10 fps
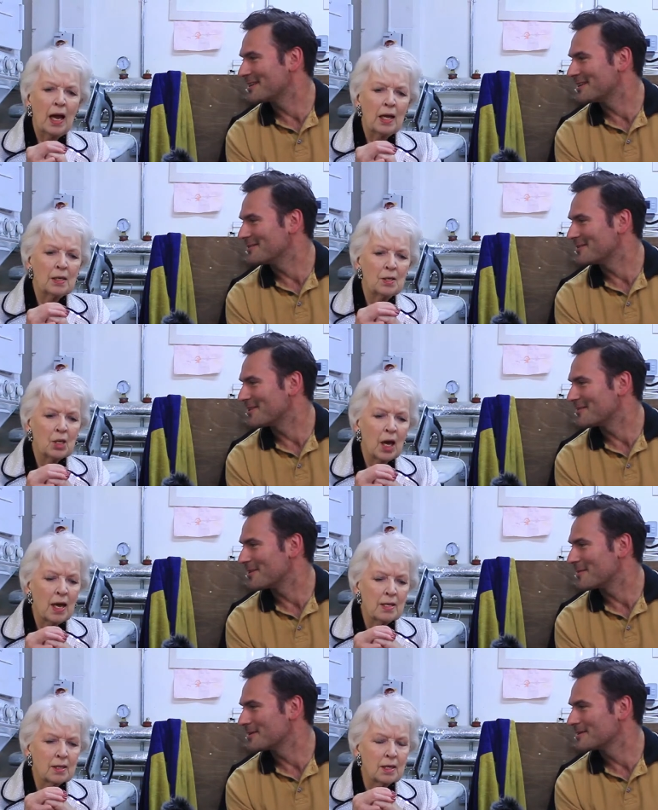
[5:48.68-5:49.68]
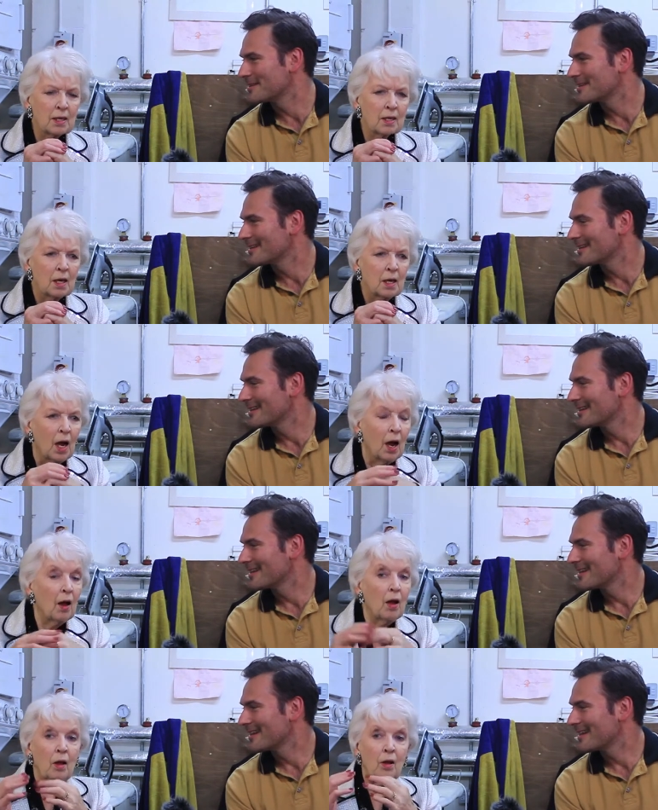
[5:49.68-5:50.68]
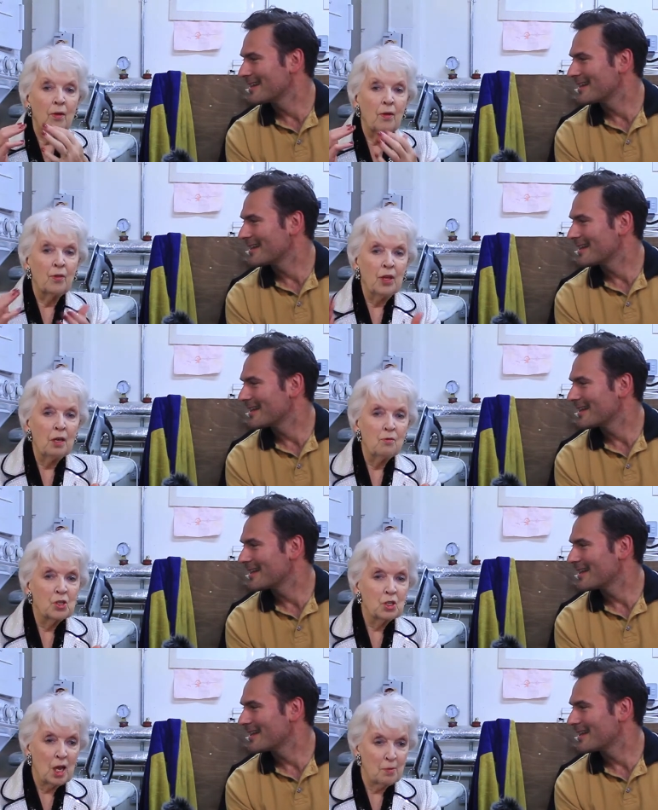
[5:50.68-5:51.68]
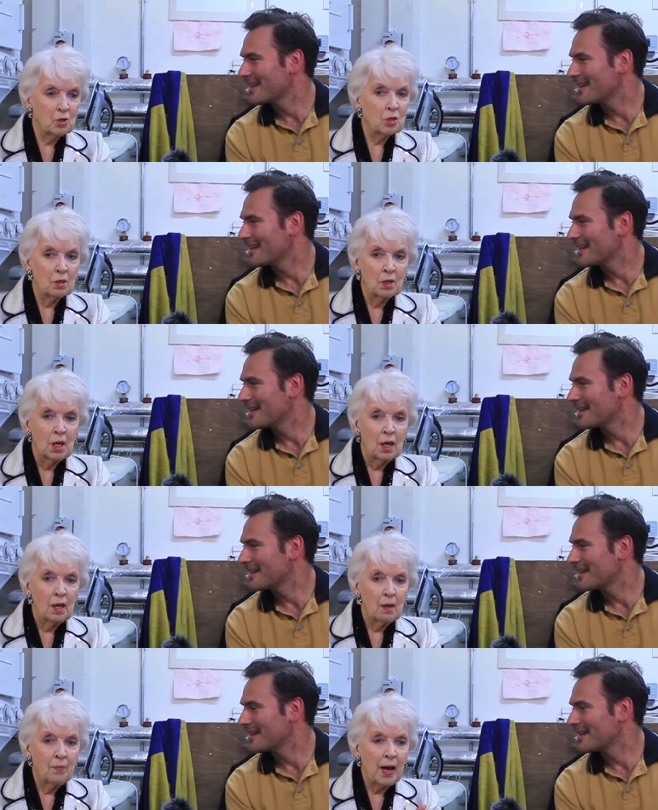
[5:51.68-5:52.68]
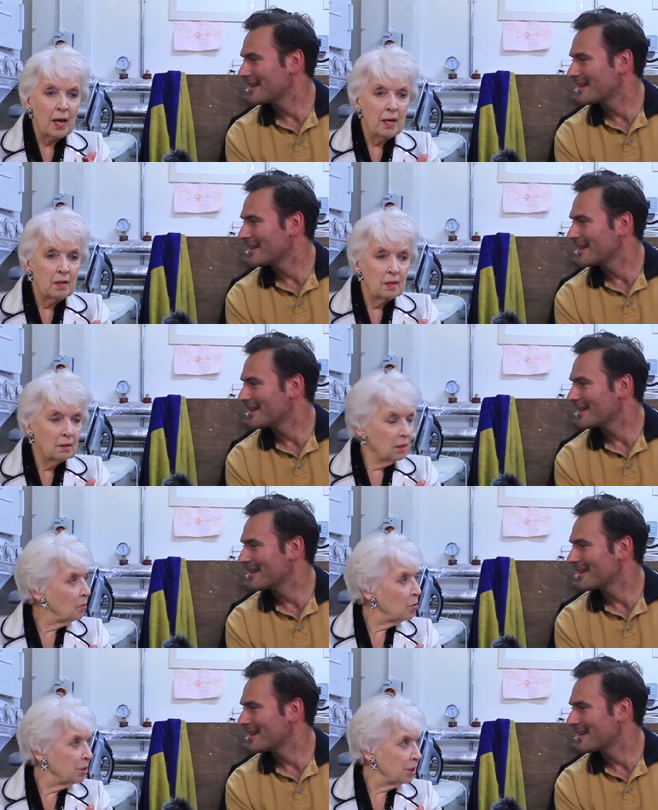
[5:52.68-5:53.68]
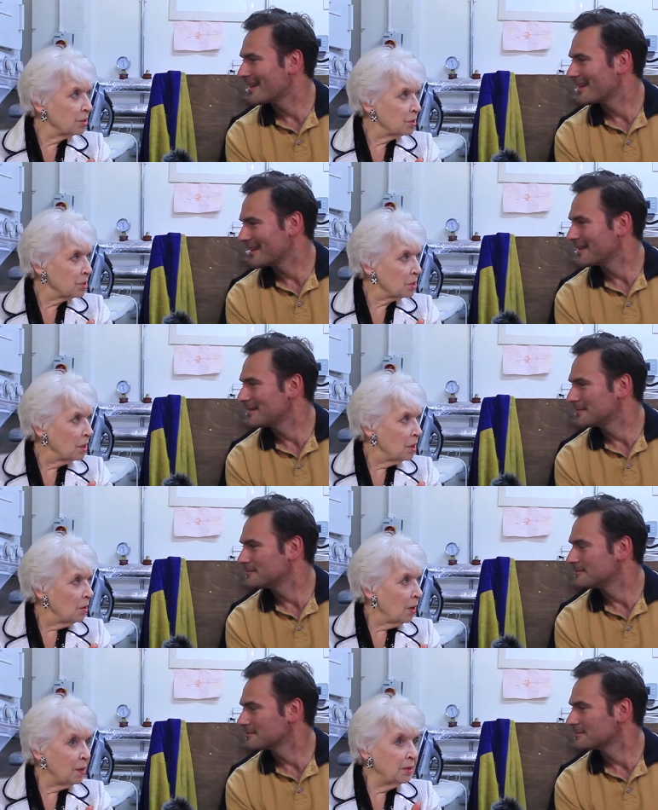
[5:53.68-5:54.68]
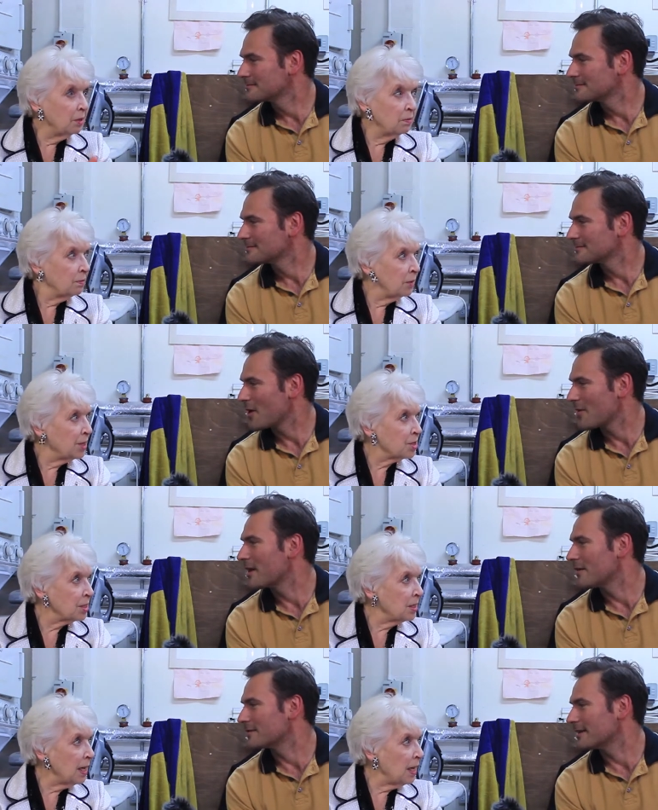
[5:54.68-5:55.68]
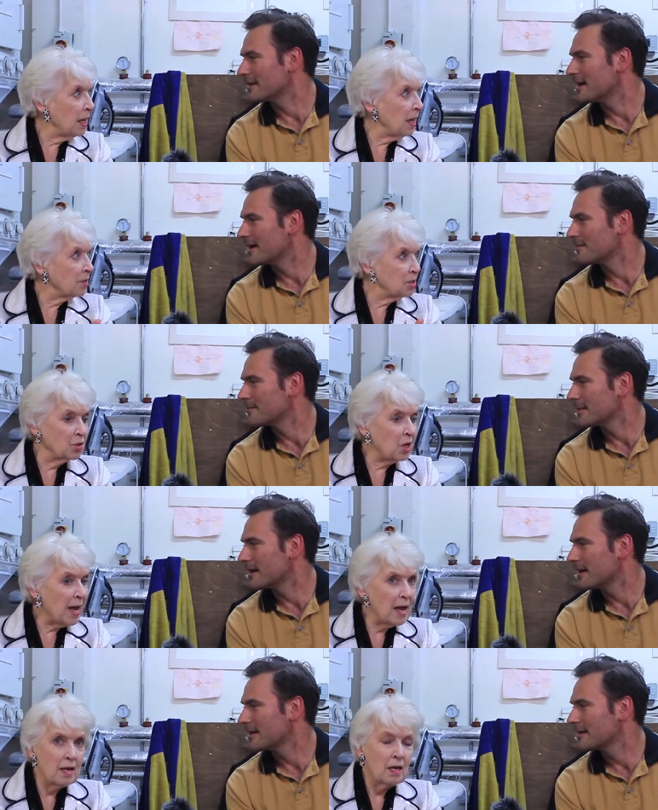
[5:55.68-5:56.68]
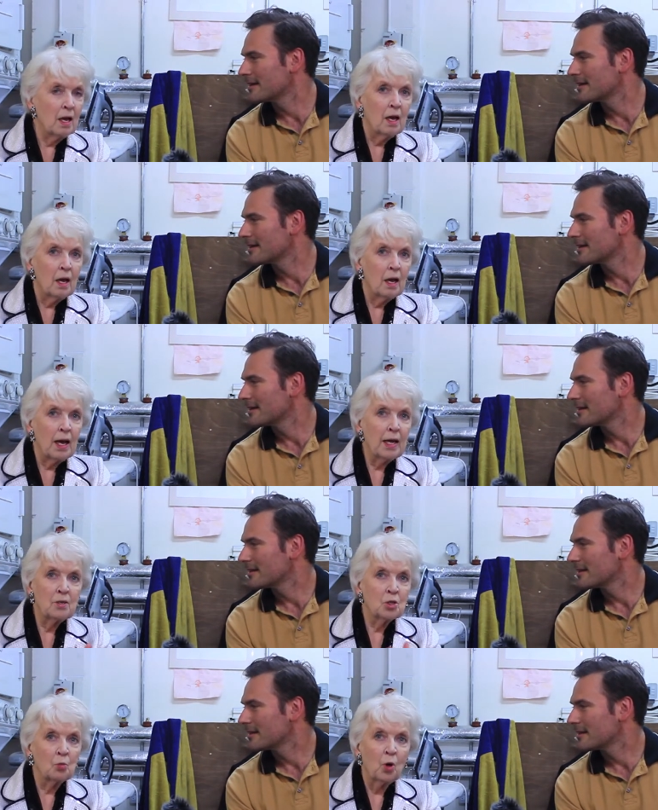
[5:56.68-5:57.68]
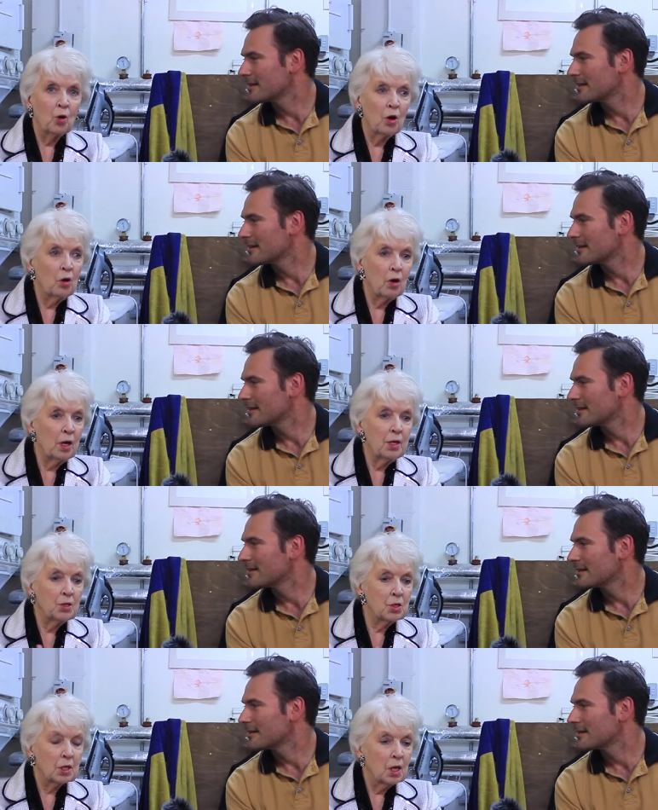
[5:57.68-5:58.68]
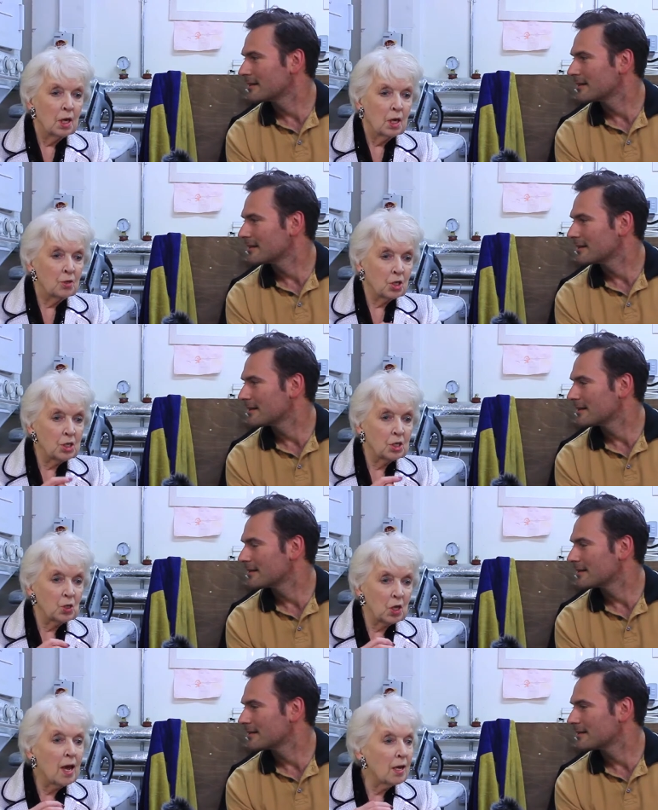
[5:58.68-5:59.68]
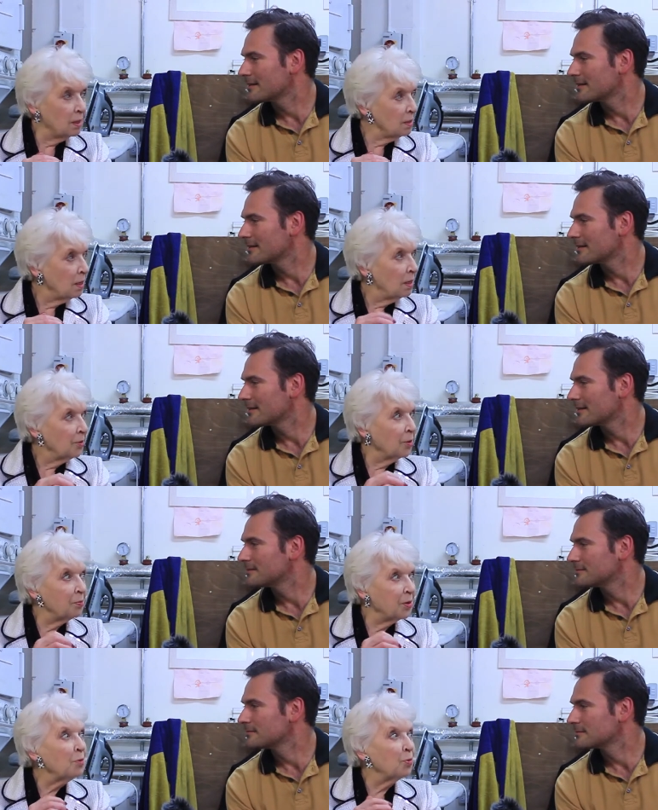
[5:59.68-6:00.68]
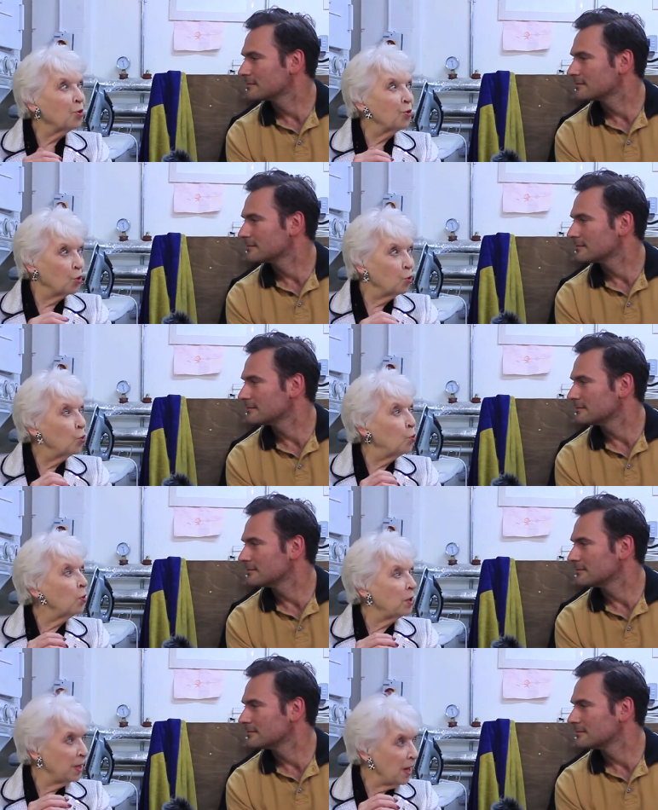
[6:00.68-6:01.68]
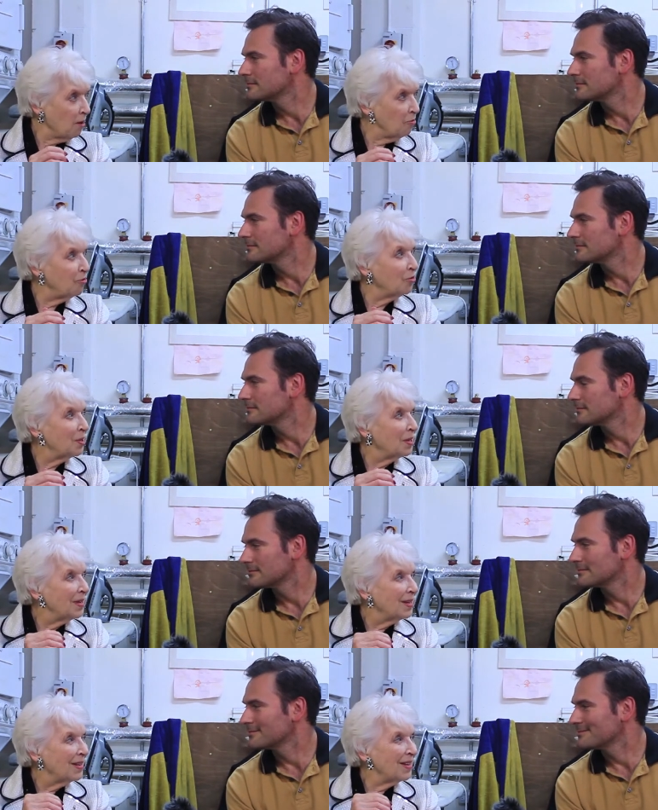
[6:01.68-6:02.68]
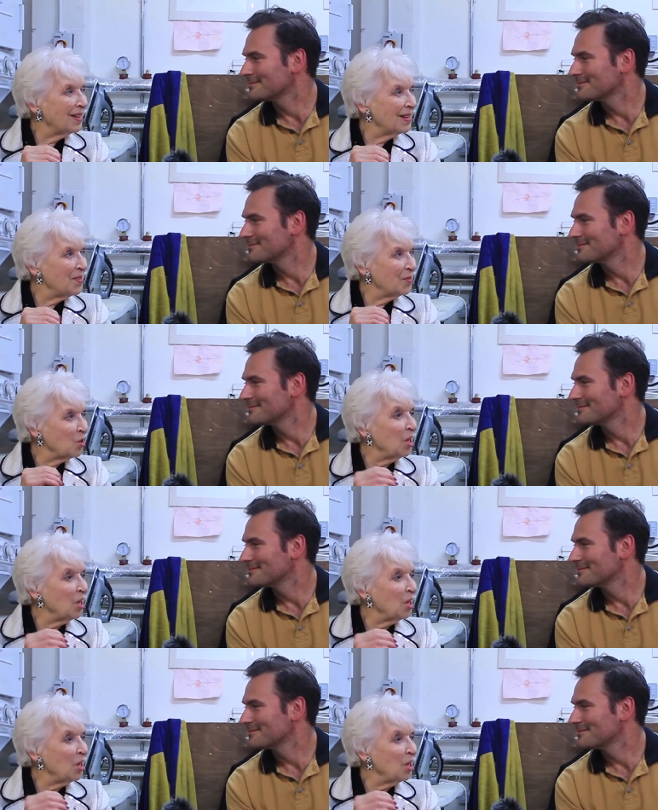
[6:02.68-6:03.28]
Speaker 1: and you very, very I much.
Speaker 2: think the reception by the audience, I mean, oh, yesterday oh, it, yeah. and today yeah. and tomorrow, is just a sign that people do mm. love mm. Um, to